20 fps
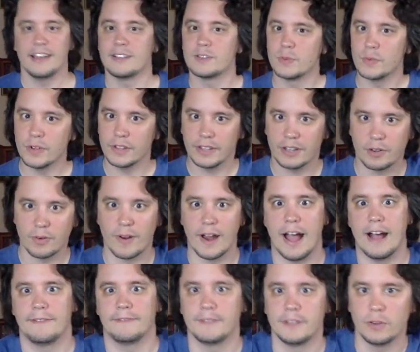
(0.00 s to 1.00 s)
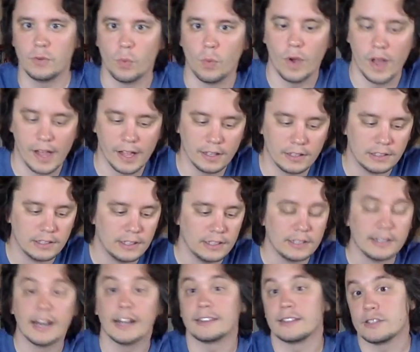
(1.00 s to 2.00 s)
really crafted well.
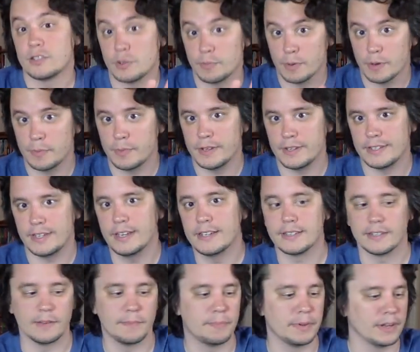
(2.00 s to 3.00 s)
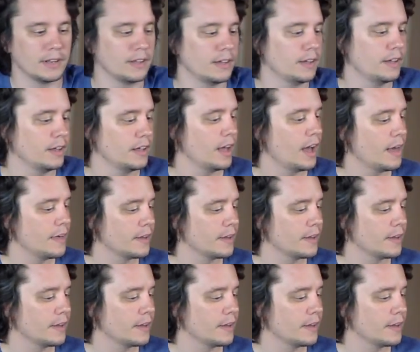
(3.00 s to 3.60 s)
Not that Suburbia's isn't, but I